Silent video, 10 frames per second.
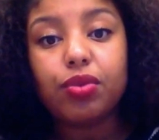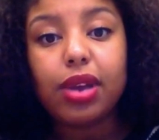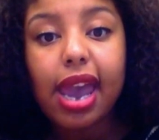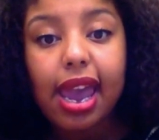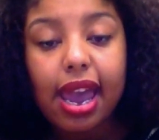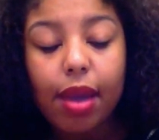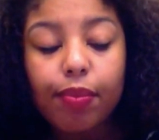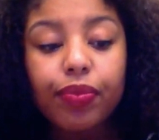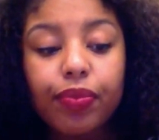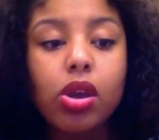you can.
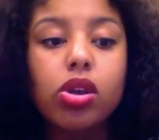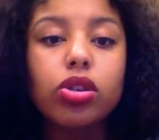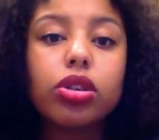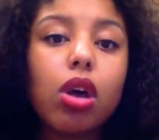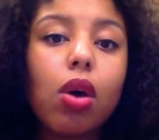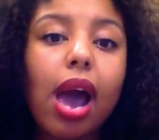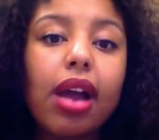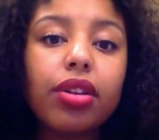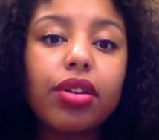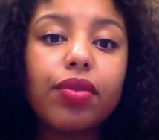So
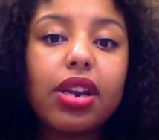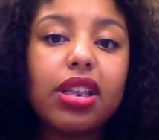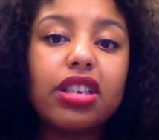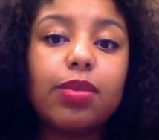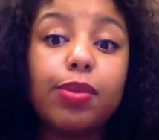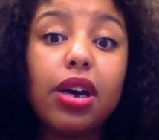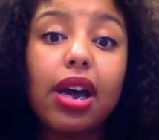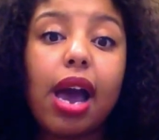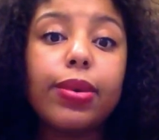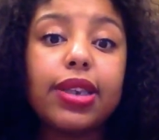after reading this book,
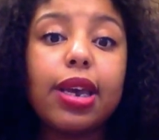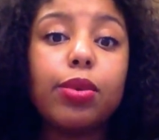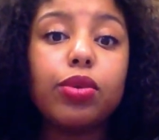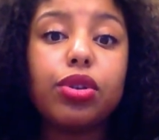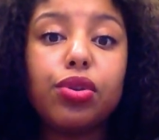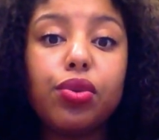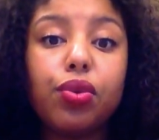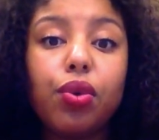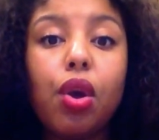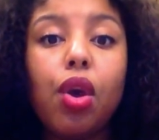I was able
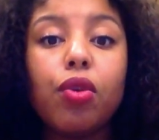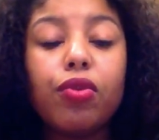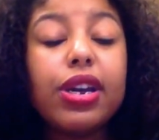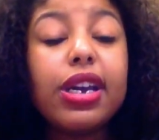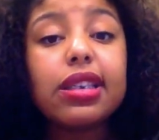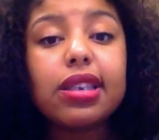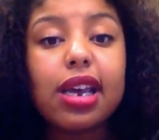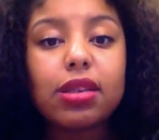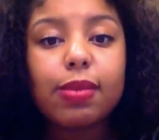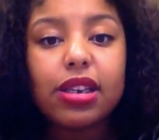to
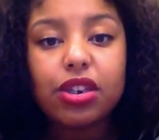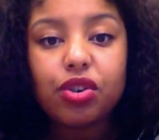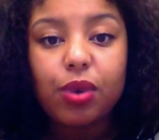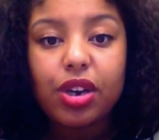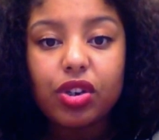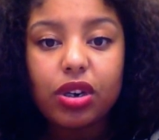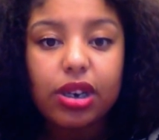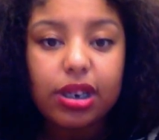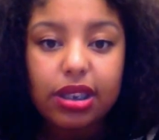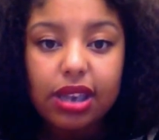reassess my situation
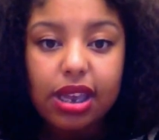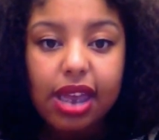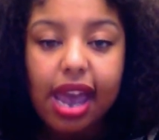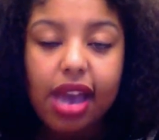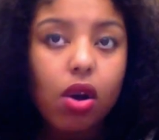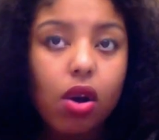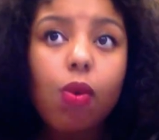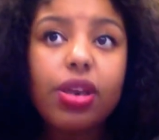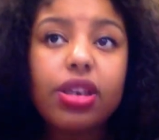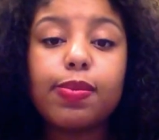and see that it could
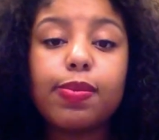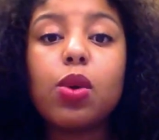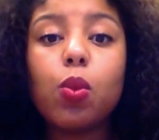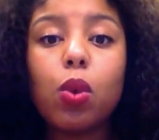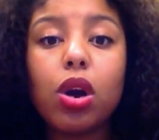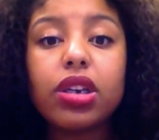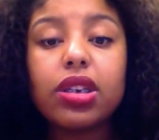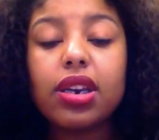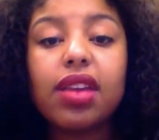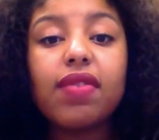always be worse.
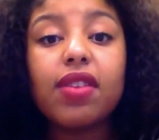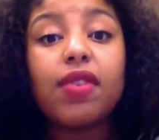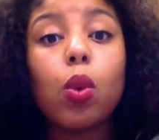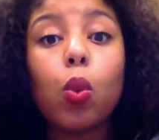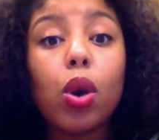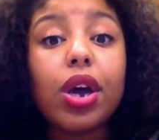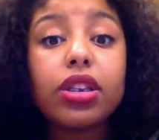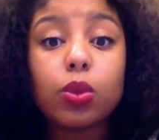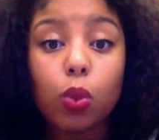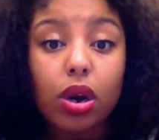And even if it was
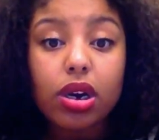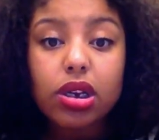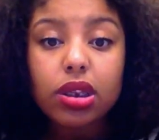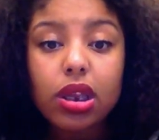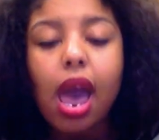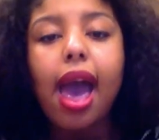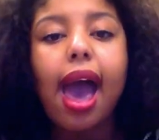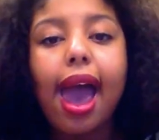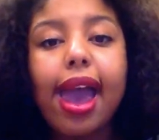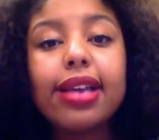worse,
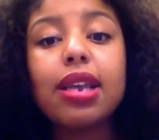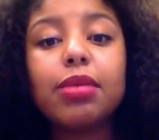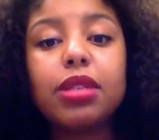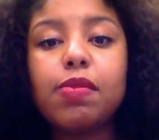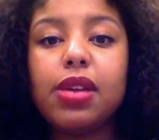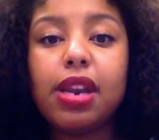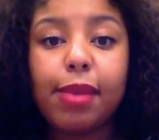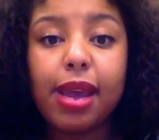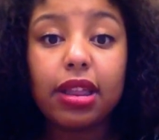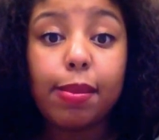it's up to me to
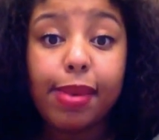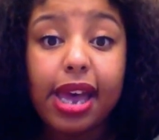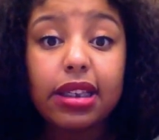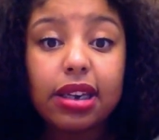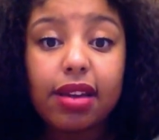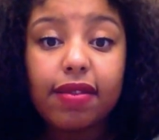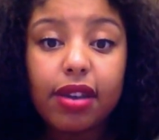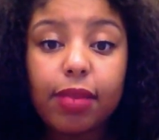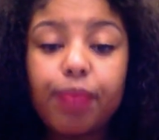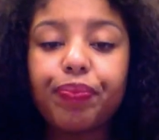make the best of it